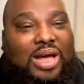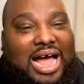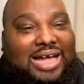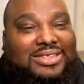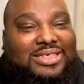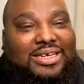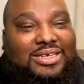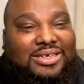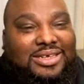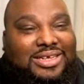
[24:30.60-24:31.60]

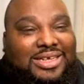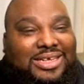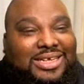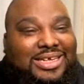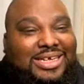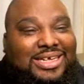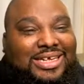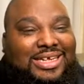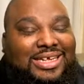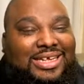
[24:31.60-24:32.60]
especially when he says be
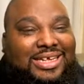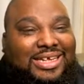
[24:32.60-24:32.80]
quiet.